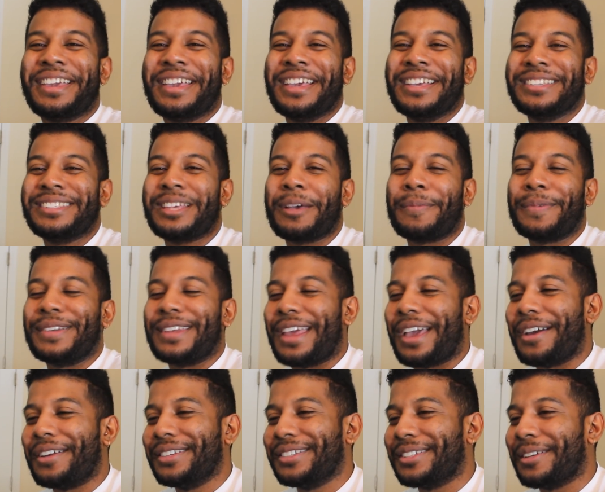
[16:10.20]
It's up and
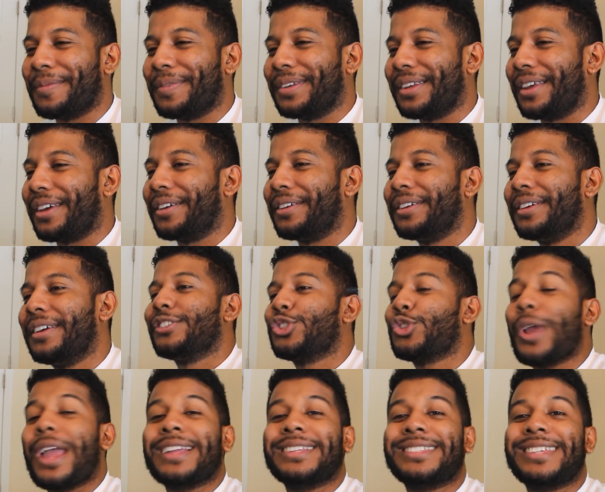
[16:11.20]
down, it's up and down.
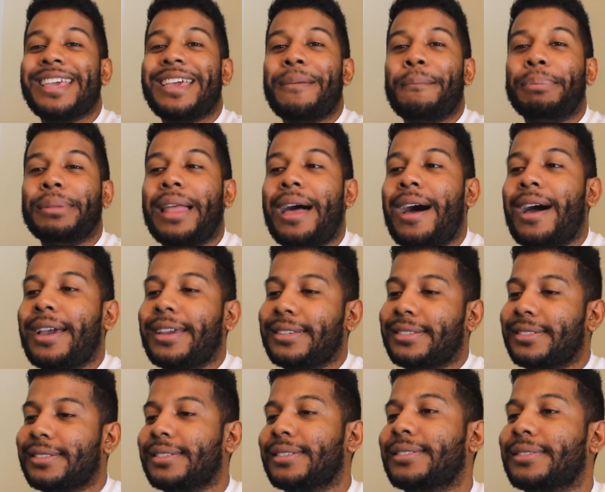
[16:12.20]
Track 10,
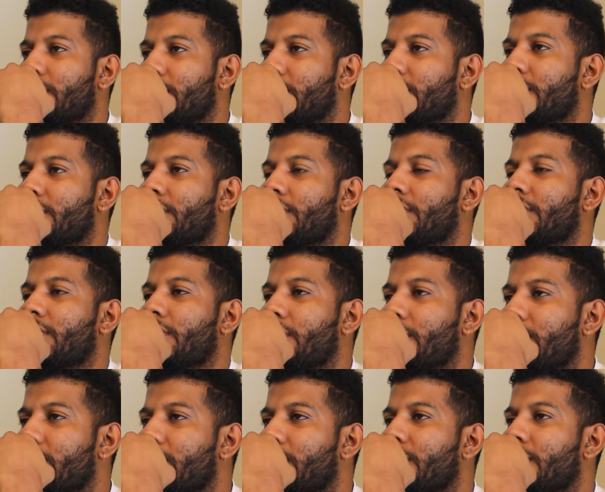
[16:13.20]
Blinds. Banana Boy,
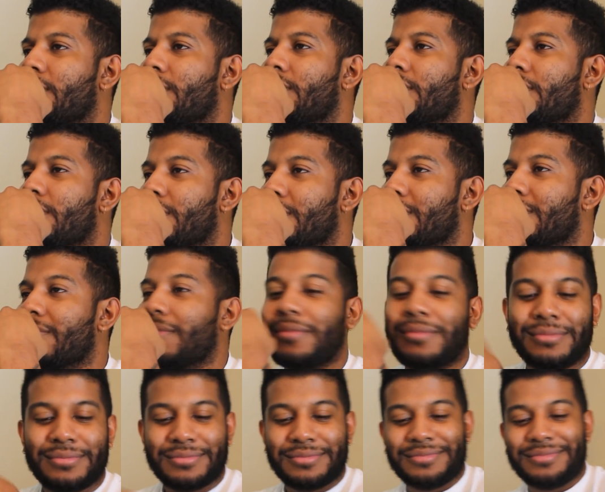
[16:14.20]
favorite color you
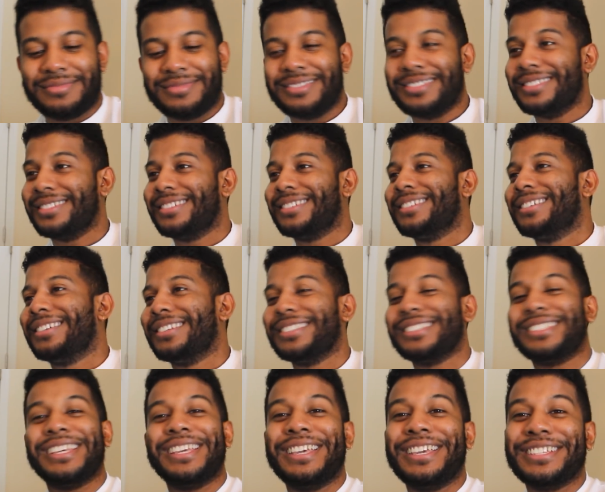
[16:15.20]
know, yellow is
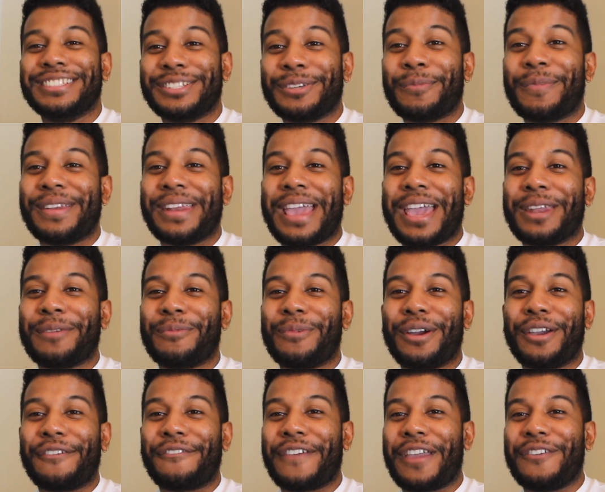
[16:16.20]
See, it's your Banana
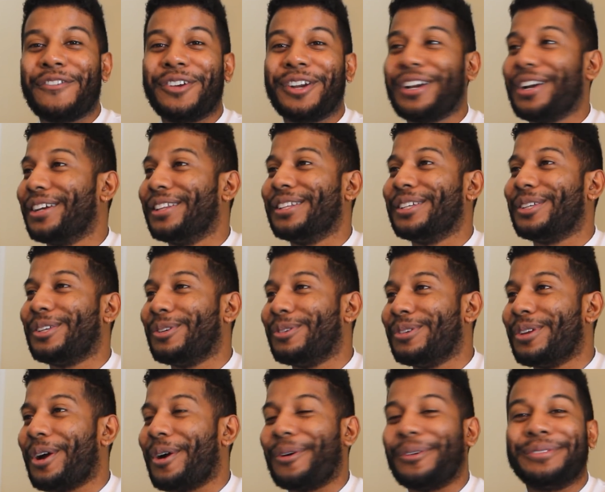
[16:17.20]
Boy, favorite color you
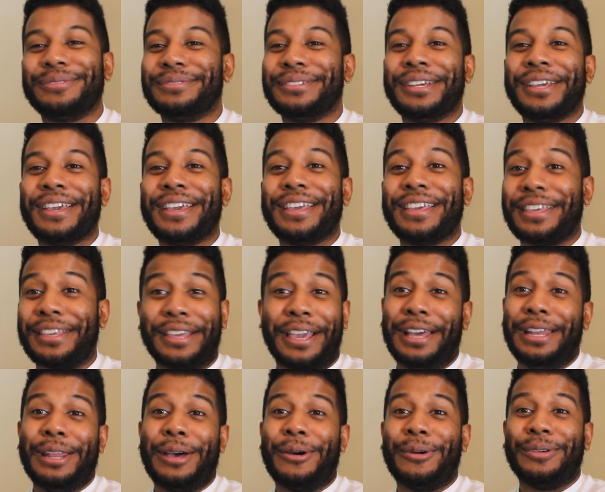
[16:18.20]
know,
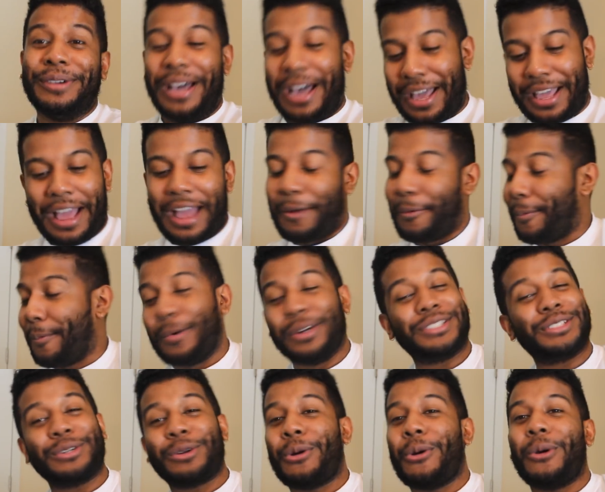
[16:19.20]
yellow. I
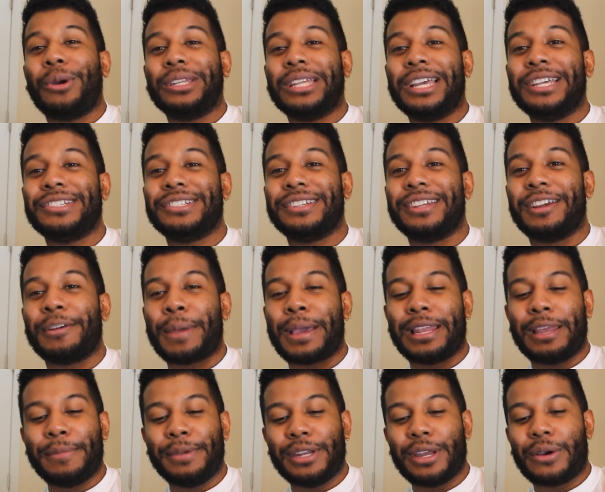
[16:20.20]
what's the correlation there,
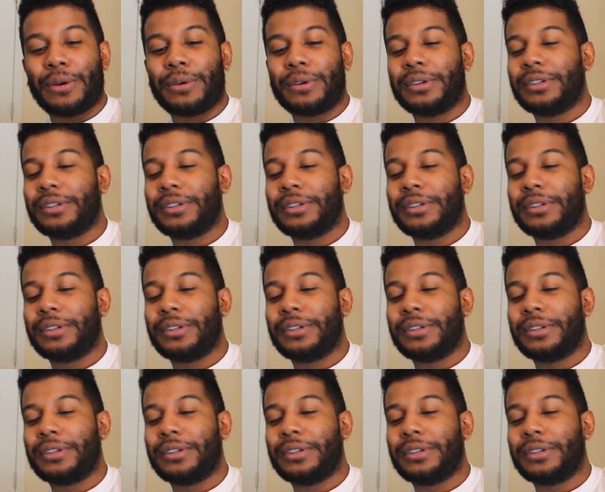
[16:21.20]
man? Let me know.